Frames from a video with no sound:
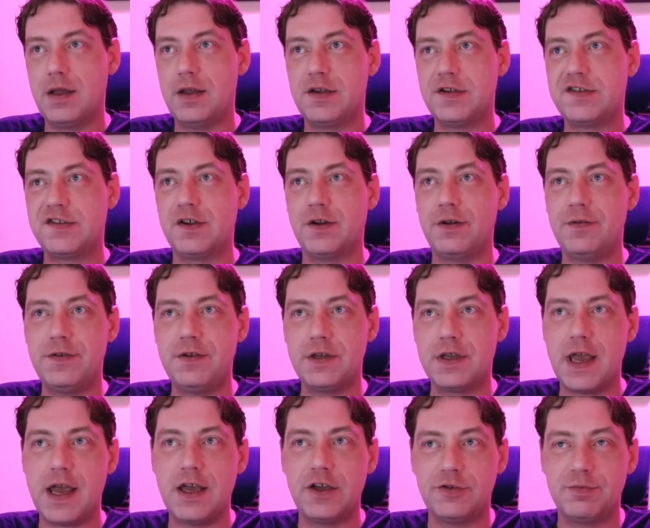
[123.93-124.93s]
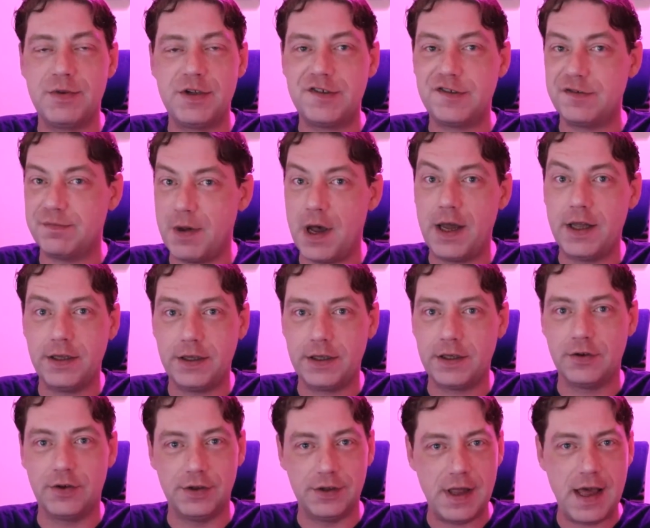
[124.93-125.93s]
So if you catch me smiling
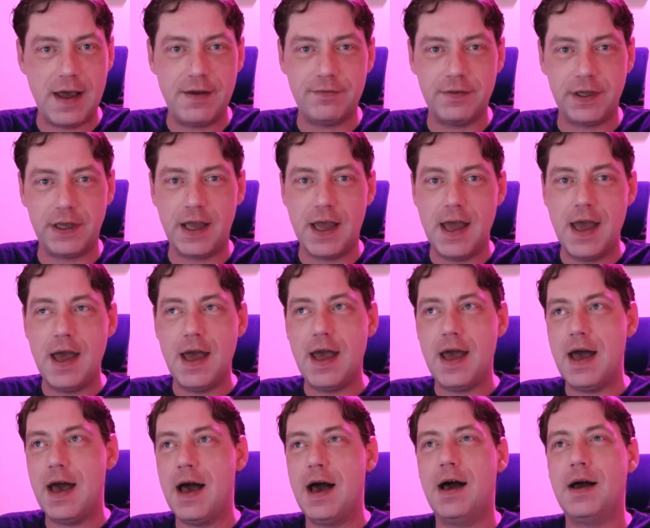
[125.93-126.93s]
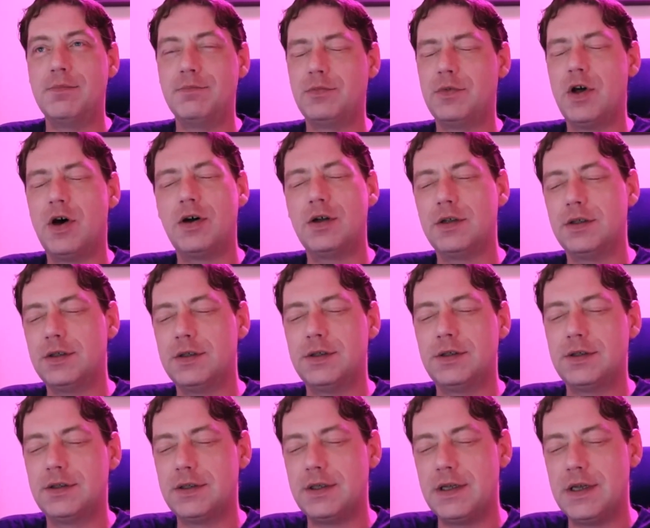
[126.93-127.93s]
or laughing, I'm not,
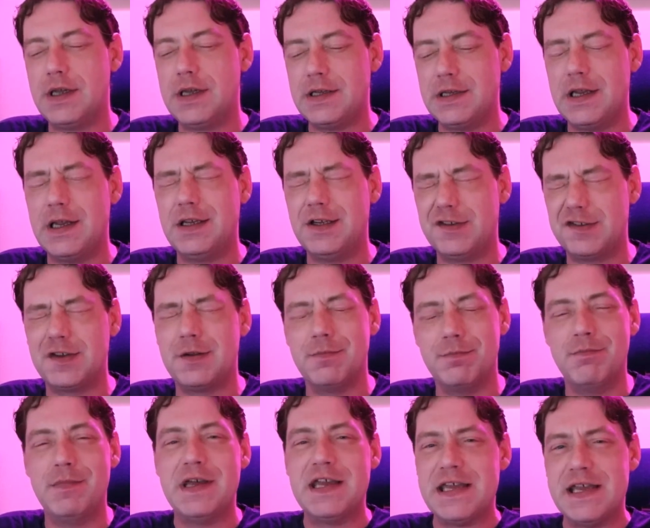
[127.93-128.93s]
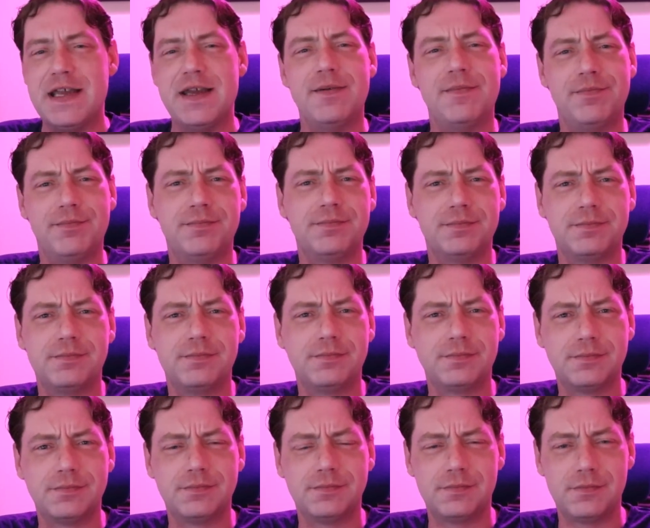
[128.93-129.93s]
it's at me,
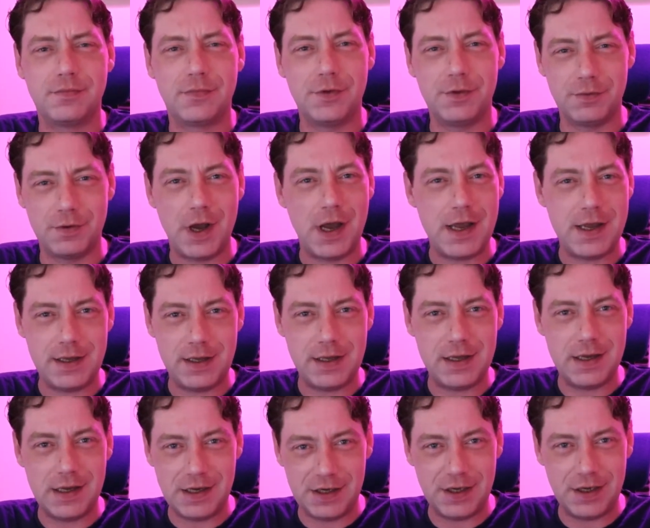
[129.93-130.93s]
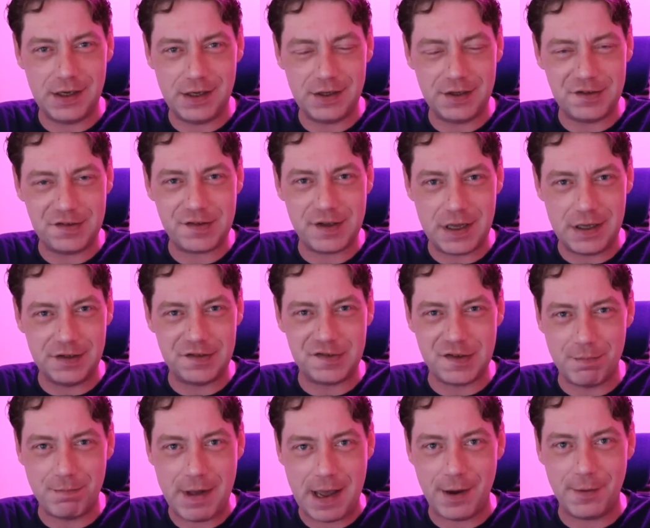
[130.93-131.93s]
right? It, it's, it's
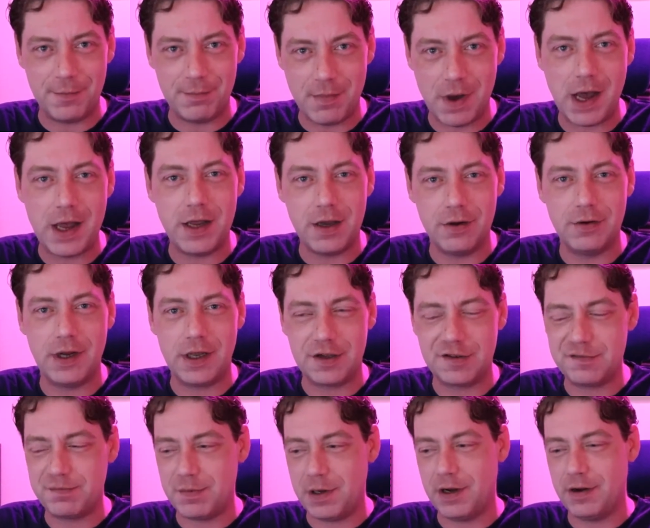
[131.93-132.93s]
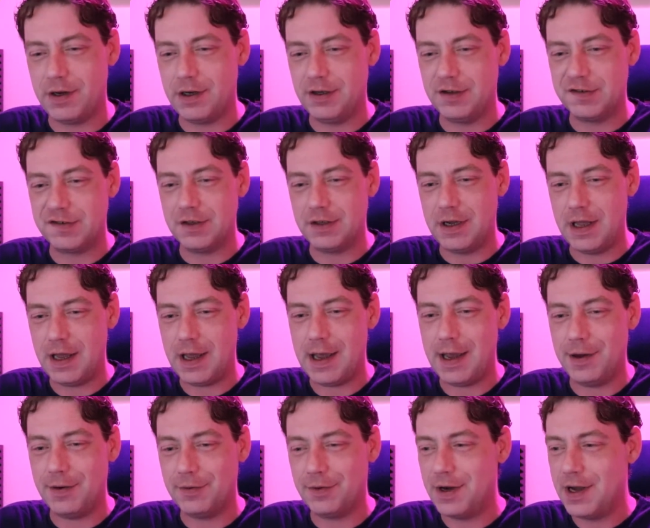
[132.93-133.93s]
about my own experience and
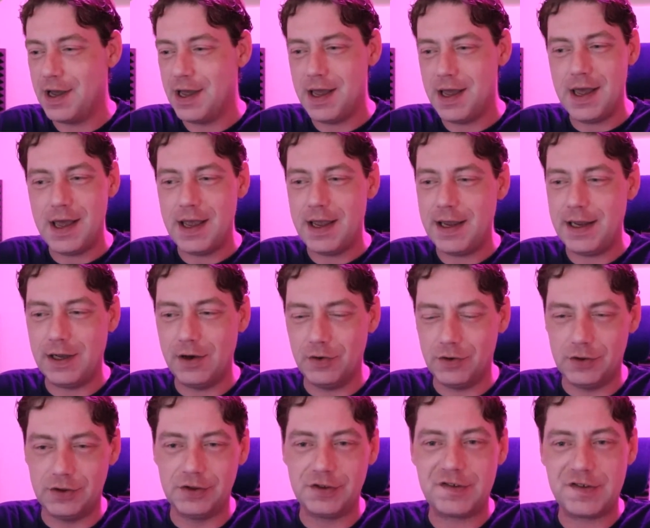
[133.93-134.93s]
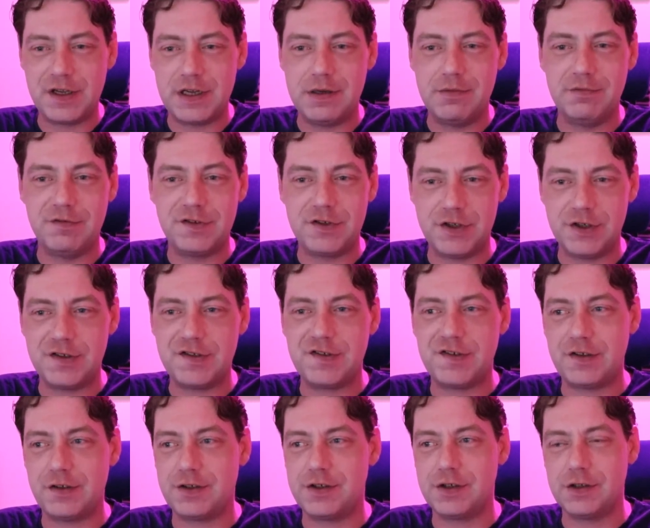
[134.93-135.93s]
how it all seems just
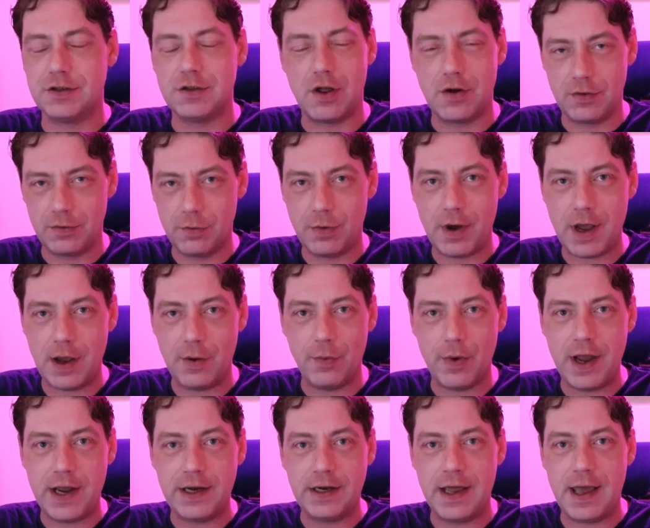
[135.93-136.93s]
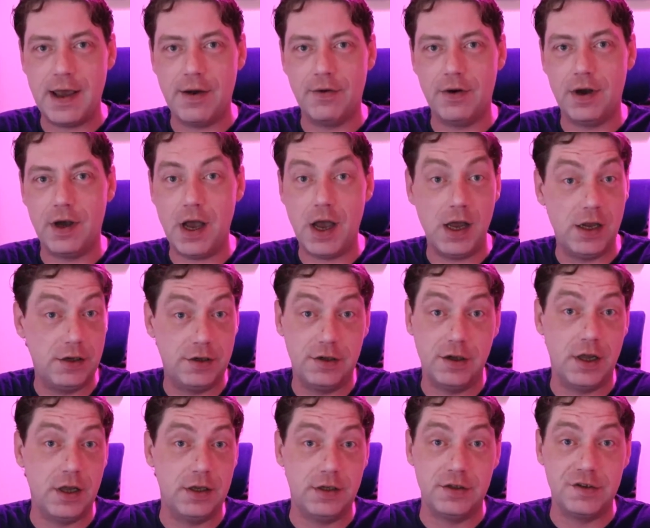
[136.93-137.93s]
such a long way away now and,
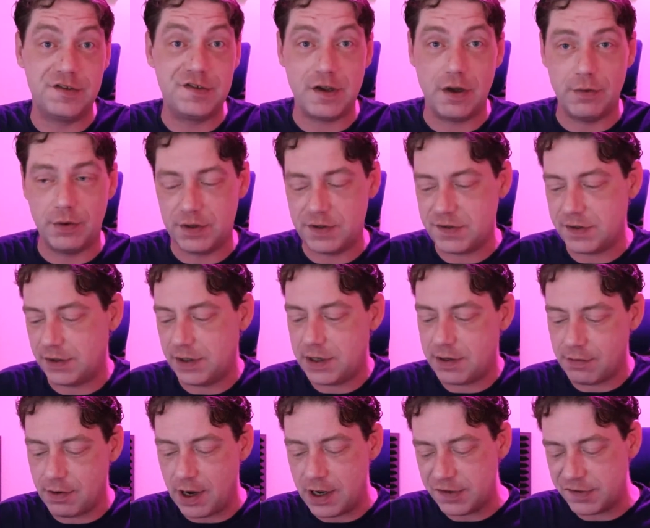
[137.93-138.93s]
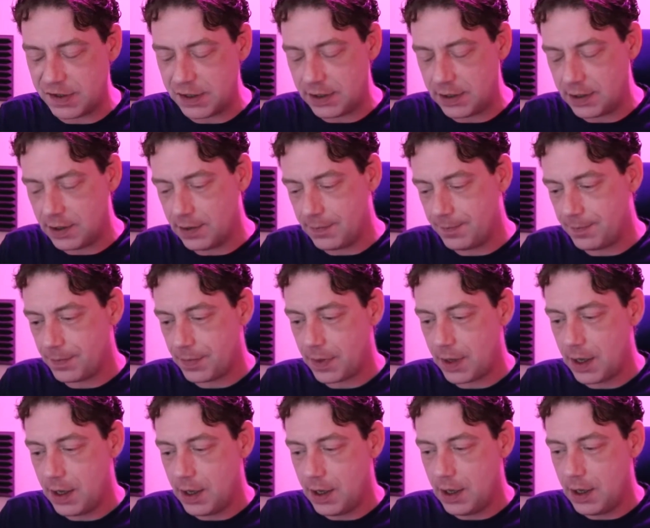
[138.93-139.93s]
and so utterly crazy.
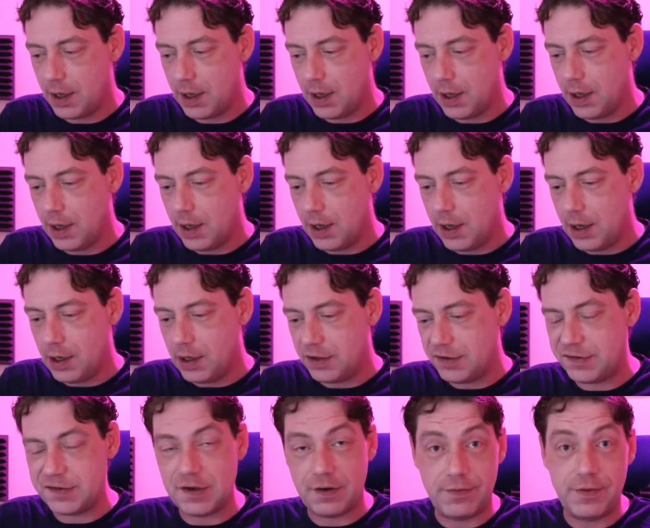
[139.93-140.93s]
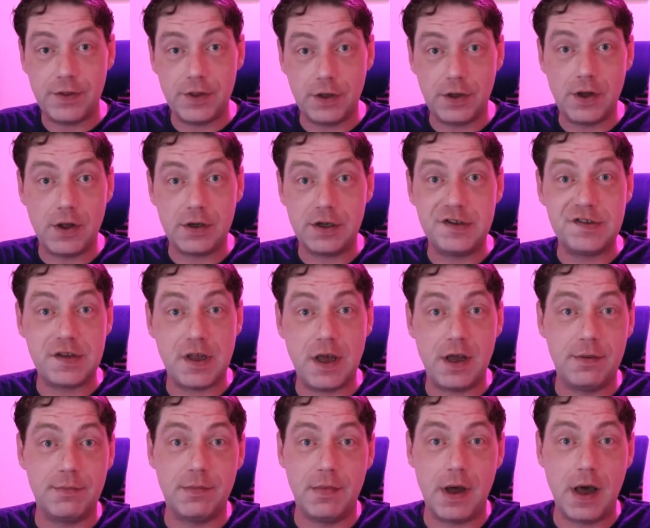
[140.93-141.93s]
So for the longest
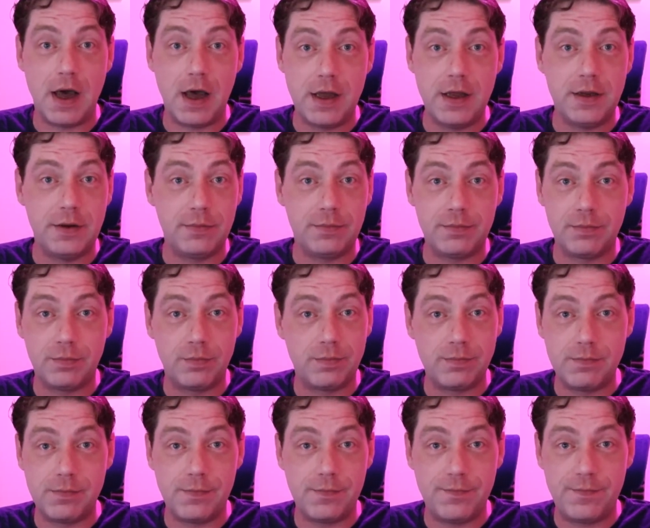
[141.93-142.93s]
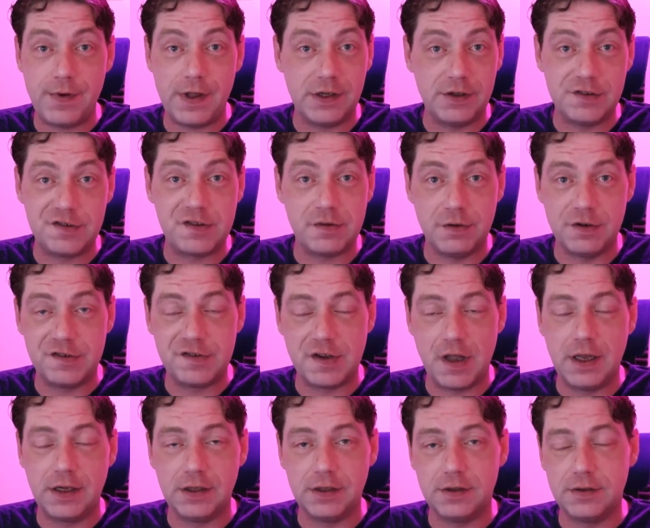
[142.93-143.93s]
time, I felt
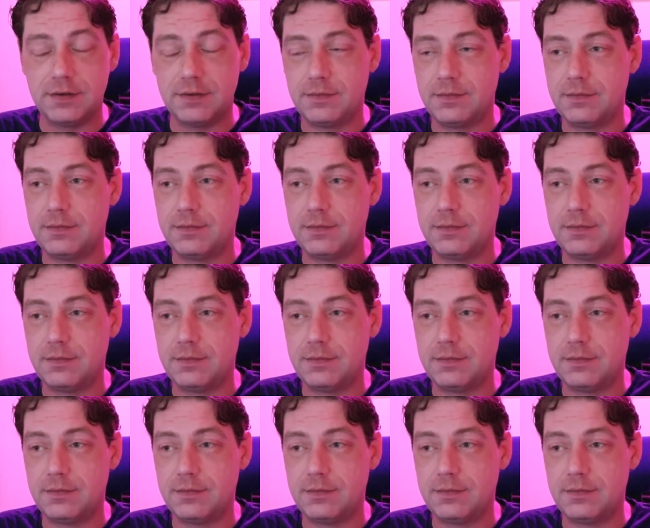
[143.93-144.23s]
suicidal.